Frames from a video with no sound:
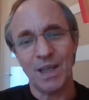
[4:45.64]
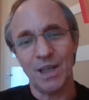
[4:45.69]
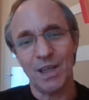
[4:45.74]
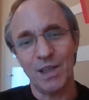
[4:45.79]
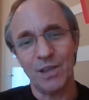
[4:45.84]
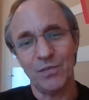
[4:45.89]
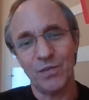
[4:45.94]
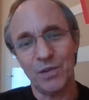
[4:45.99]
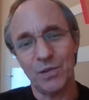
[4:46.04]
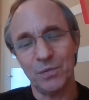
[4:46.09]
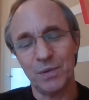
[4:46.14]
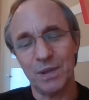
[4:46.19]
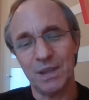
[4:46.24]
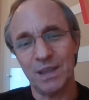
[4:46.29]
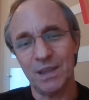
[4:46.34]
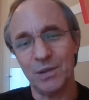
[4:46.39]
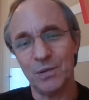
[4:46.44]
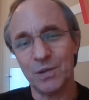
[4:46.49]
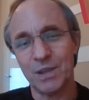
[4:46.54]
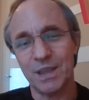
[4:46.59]
if you will
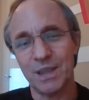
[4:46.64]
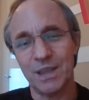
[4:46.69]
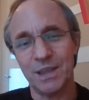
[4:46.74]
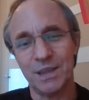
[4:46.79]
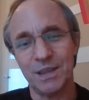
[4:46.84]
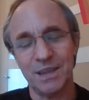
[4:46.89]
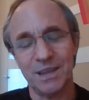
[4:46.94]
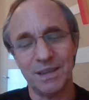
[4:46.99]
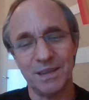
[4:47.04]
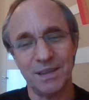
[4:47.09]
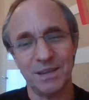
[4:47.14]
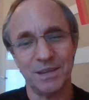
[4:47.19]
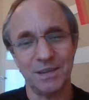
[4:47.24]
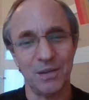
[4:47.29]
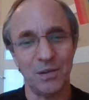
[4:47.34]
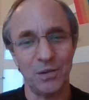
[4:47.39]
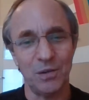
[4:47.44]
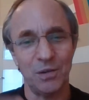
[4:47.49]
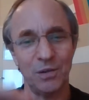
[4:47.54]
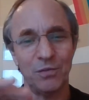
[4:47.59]
look,
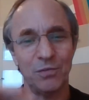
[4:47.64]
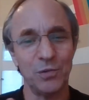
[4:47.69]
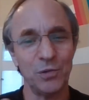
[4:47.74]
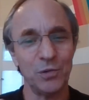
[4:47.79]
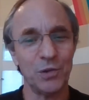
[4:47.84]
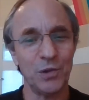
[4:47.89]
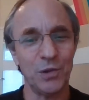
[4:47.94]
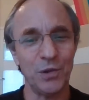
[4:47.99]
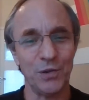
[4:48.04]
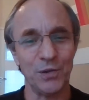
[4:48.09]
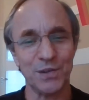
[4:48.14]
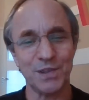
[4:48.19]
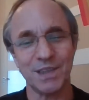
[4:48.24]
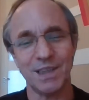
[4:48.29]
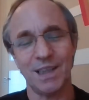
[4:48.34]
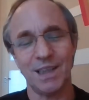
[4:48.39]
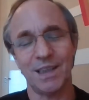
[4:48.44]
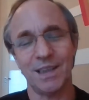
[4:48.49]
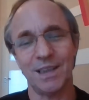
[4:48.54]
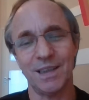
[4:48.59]
all footnotes
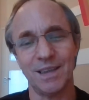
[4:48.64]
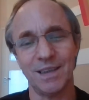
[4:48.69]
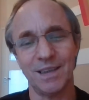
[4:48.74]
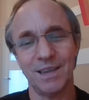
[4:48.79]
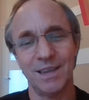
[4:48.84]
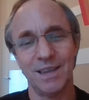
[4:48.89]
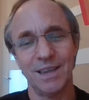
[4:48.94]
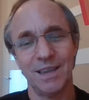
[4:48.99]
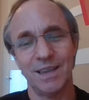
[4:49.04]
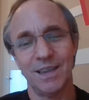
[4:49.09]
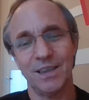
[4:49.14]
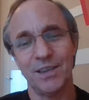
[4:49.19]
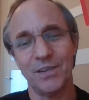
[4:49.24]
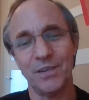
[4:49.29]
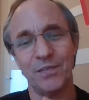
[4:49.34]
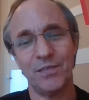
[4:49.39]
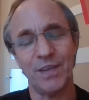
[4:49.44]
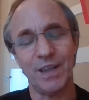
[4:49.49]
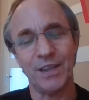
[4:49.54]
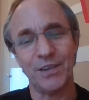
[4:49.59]
are
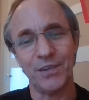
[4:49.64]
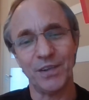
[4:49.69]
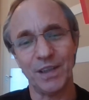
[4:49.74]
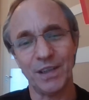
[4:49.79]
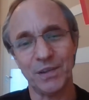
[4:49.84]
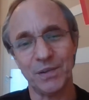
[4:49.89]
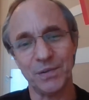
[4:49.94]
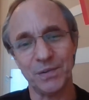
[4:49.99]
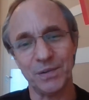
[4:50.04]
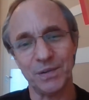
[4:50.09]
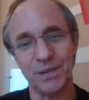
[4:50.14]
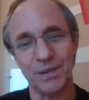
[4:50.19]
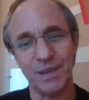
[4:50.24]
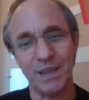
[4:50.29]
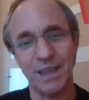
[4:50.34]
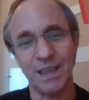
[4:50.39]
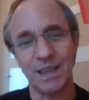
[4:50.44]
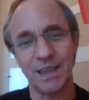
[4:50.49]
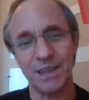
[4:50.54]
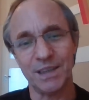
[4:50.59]
referring to
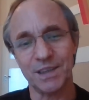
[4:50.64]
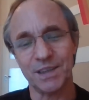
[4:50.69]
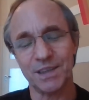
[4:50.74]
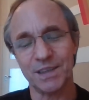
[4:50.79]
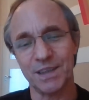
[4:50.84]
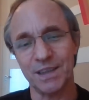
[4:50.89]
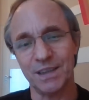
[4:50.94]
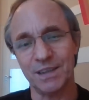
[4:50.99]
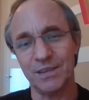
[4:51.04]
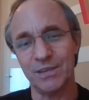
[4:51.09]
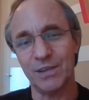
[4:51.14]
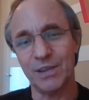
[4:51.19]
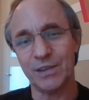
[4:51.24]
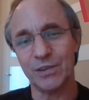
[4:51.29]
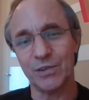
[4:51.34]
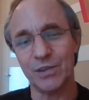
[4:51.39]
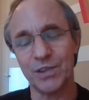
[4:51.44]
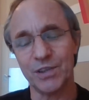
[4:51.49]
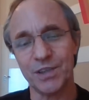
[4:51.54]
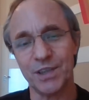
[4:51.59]
English
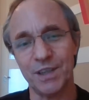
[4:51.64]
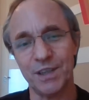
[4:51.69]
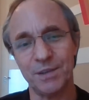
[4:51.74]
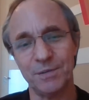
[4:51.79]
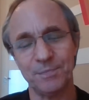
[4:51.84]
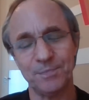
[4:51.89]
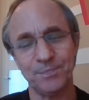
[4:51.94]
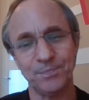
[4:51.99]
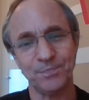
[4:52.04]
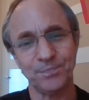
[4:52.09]
literature.